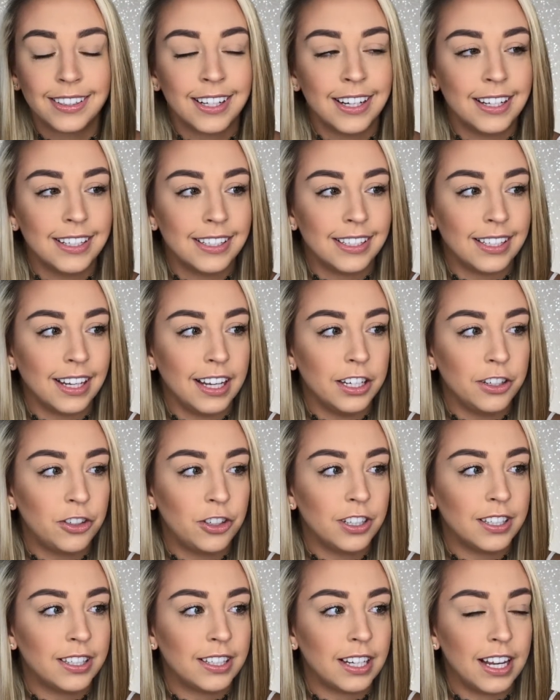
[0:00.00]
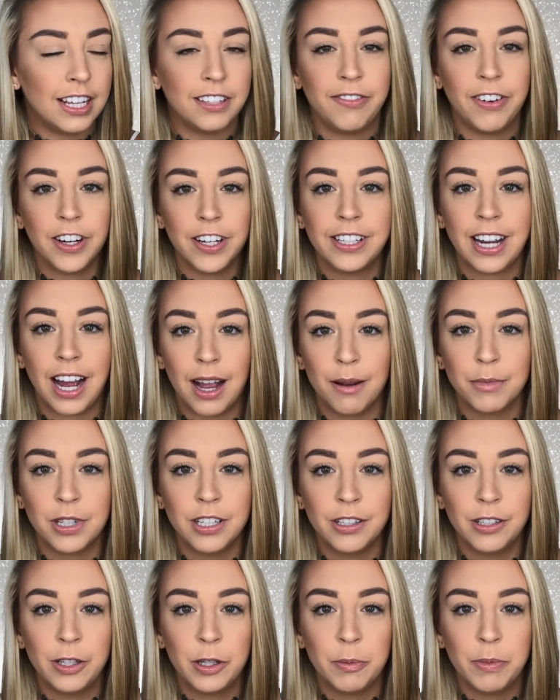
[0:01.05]
because it's very time
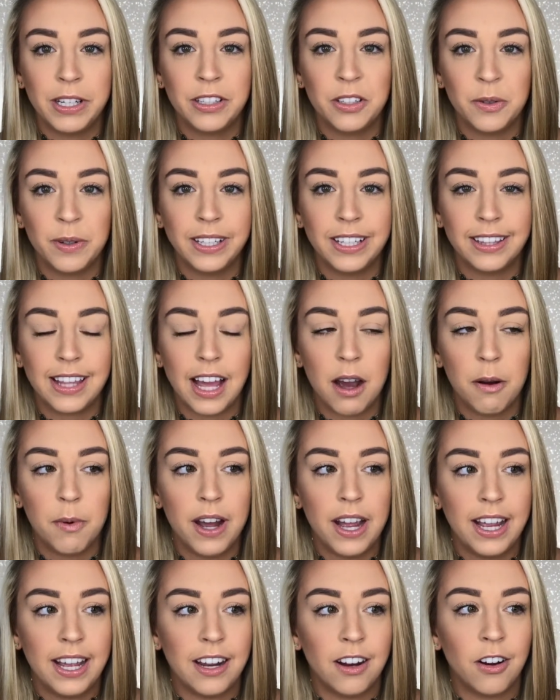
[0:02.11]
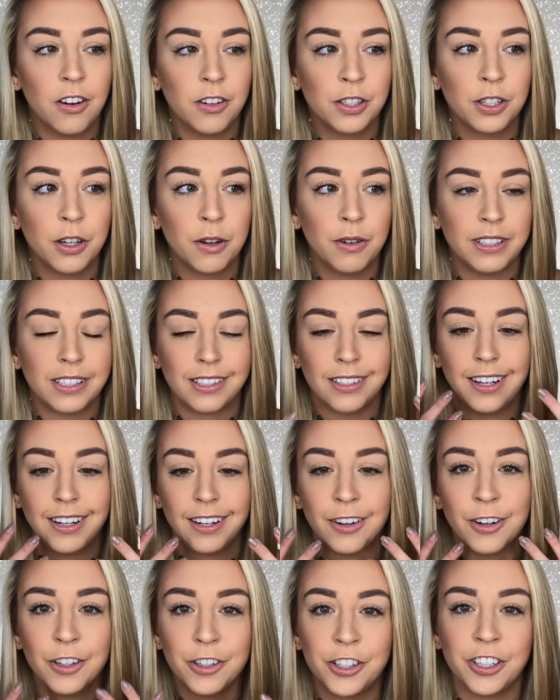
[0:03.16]
consuming doing it that way, and also it
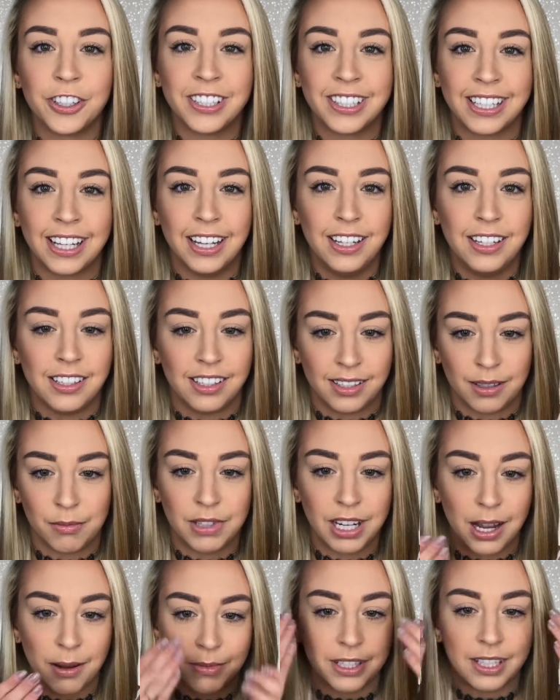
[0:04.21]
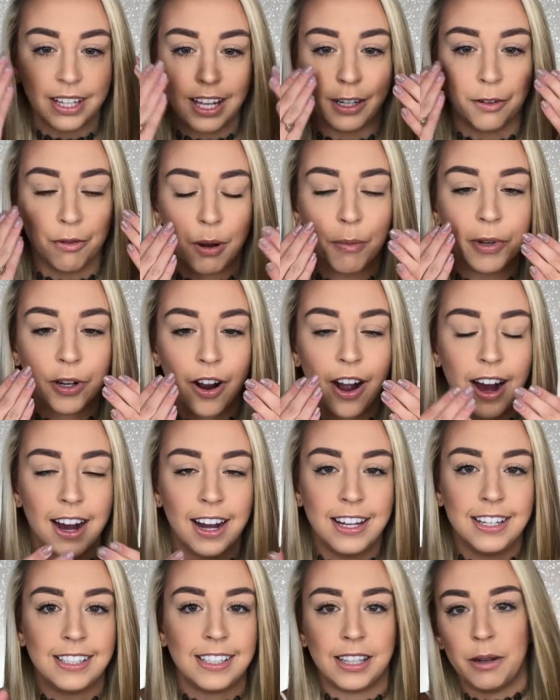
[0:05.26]
hurts your skin sometimes to like rub your
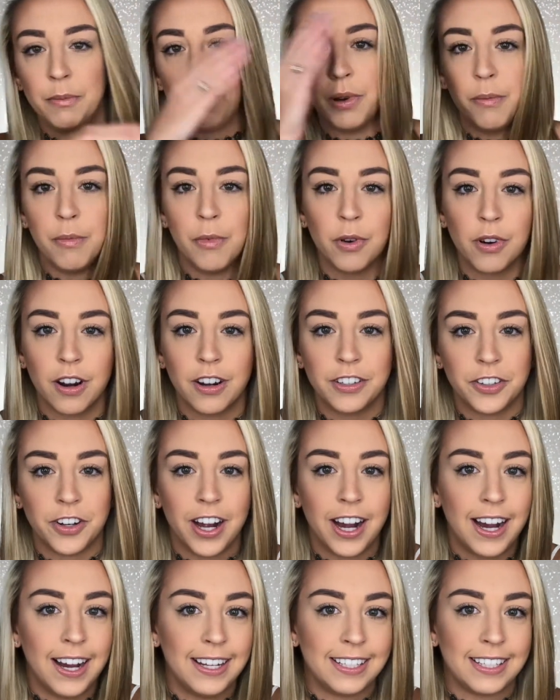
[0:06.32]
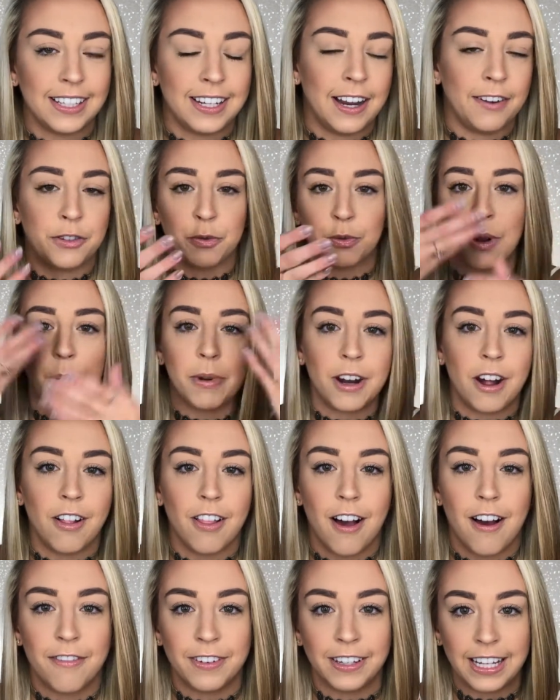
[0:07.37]
eyes and then put more on your eyes and then have to rub it all
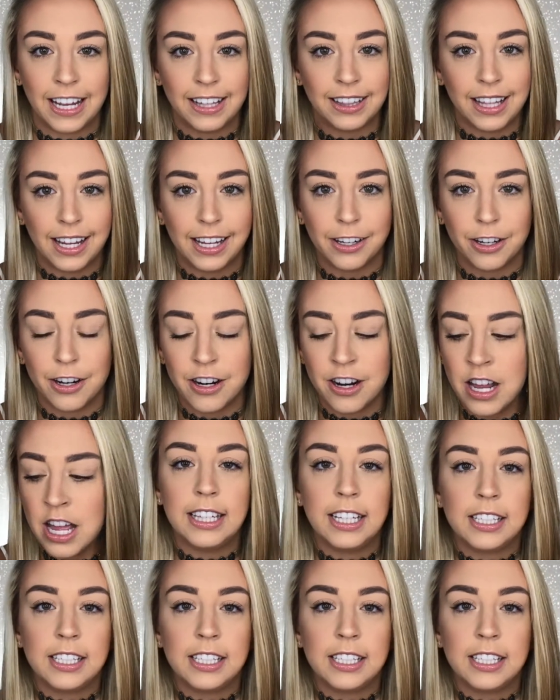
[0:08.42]
off again later.